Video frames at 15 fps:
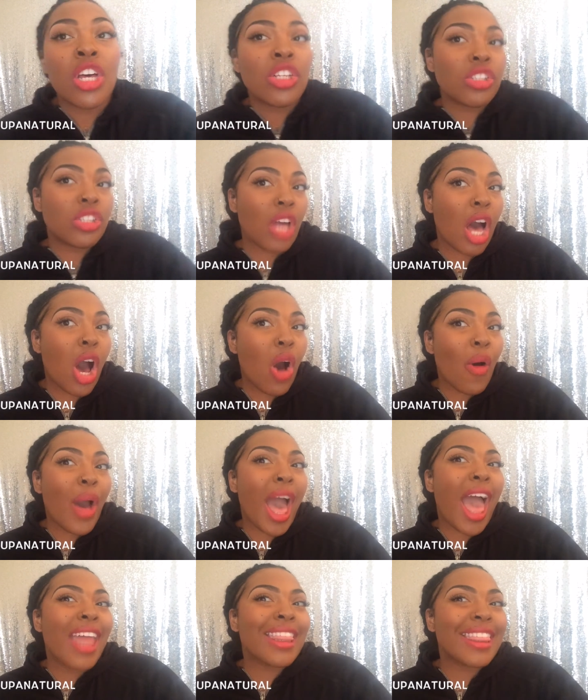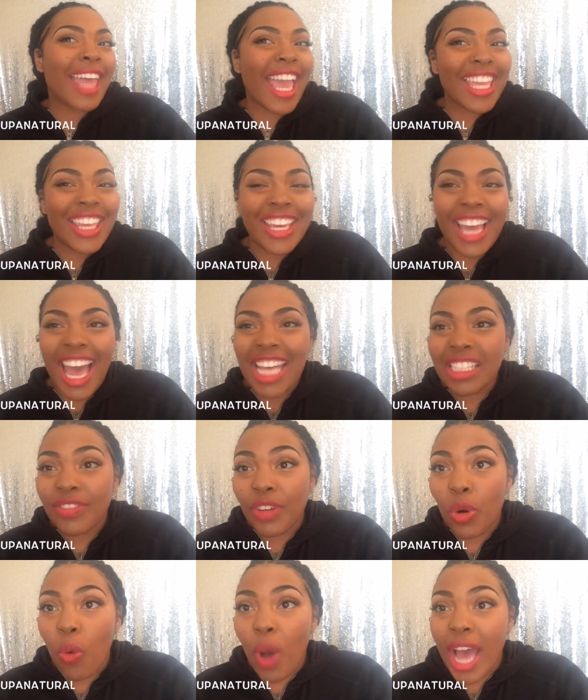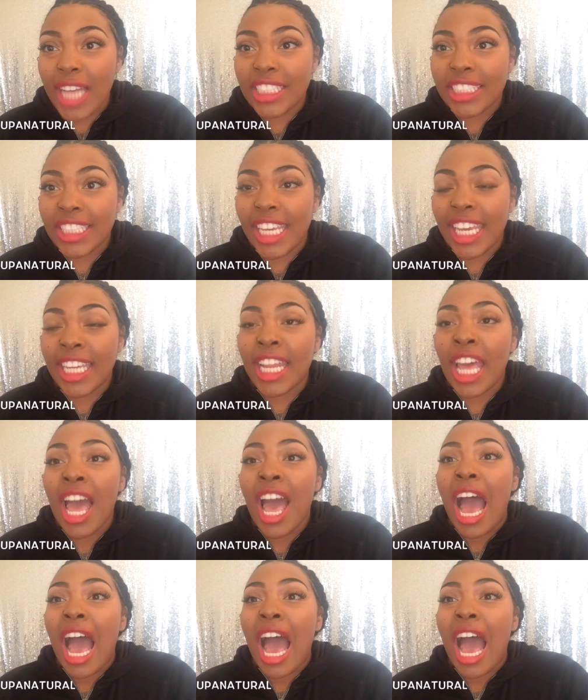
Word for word: So, thank you guys for watching.